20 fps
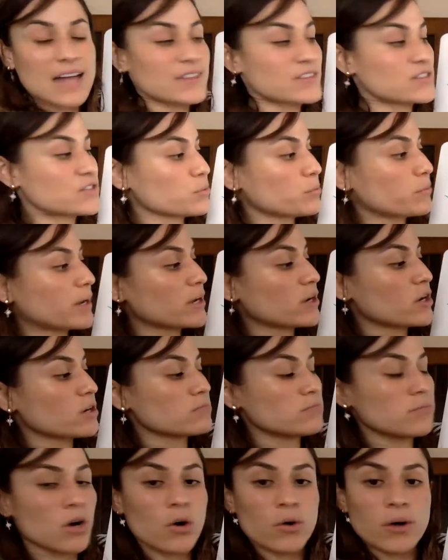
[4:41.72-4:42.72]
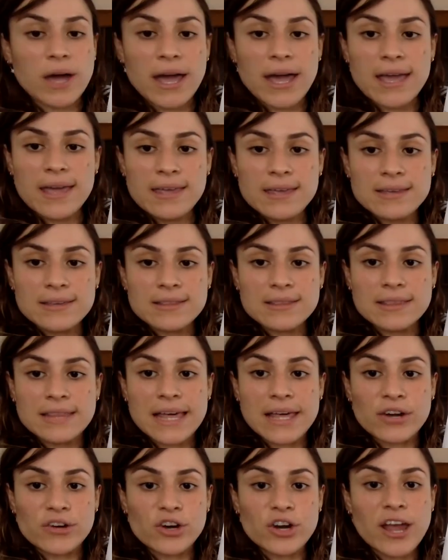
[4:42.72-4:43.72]
answer my arm, okay?
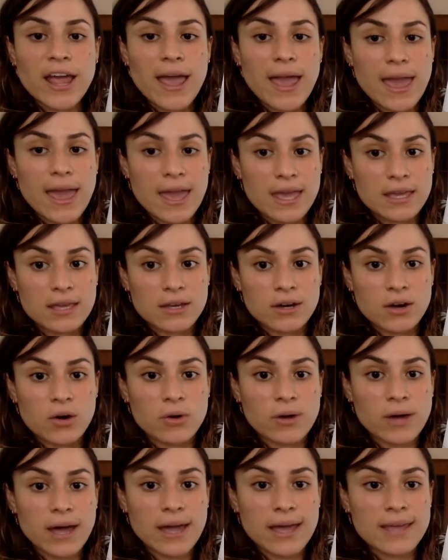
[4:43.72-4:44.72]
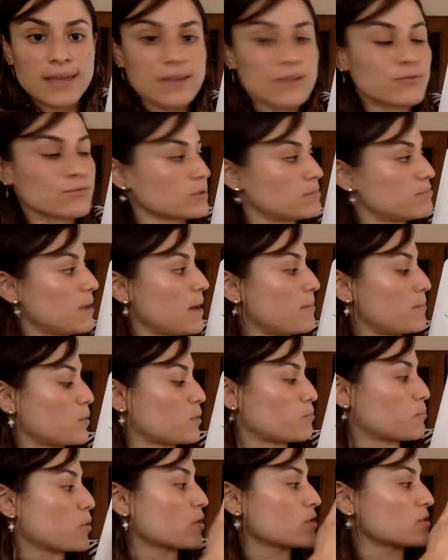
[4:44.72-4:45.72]
Letter A, okay?
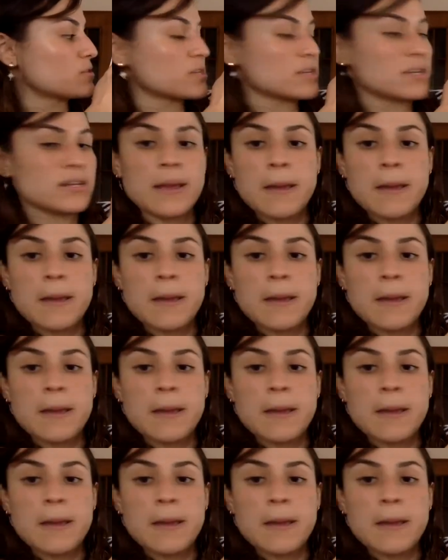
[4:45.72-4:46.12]
Remember, person,